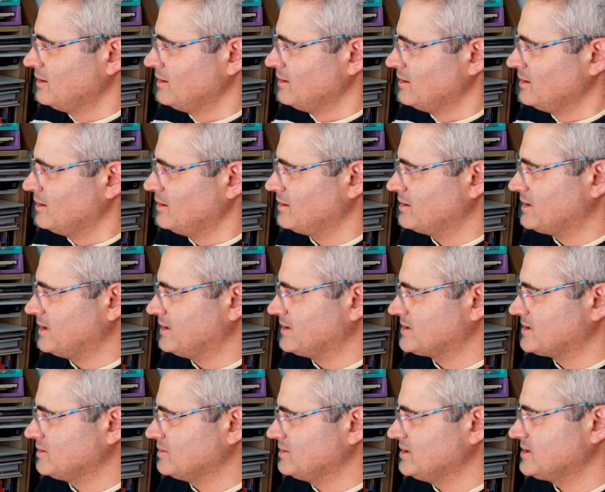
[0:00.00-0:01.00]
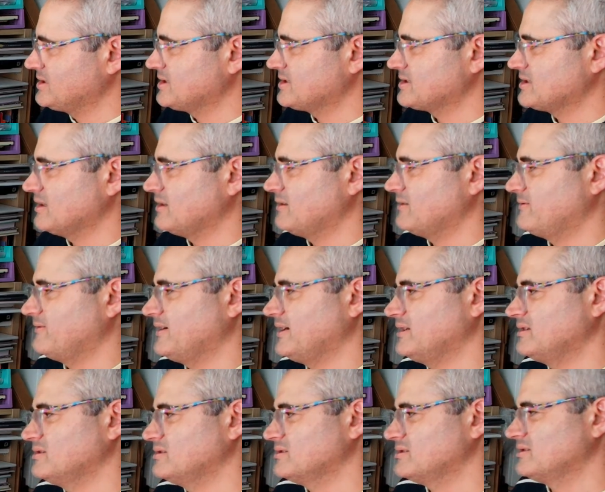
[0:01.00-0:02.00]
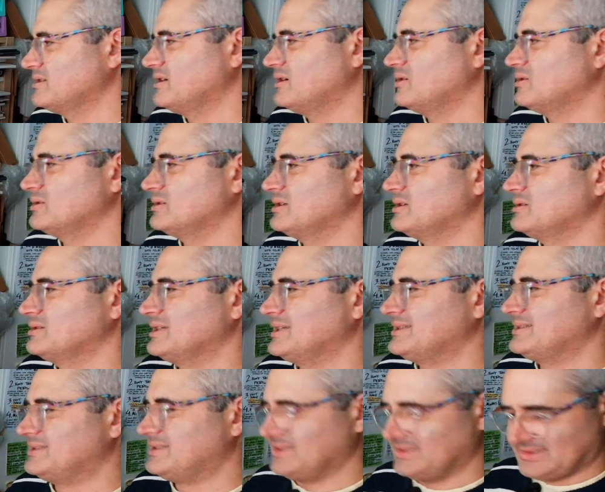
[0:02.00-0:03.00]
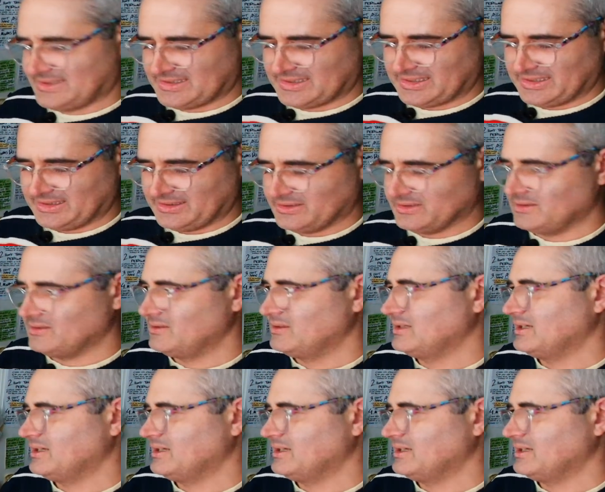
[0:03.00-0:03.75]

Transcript: Okay, so this is final. No, not this title.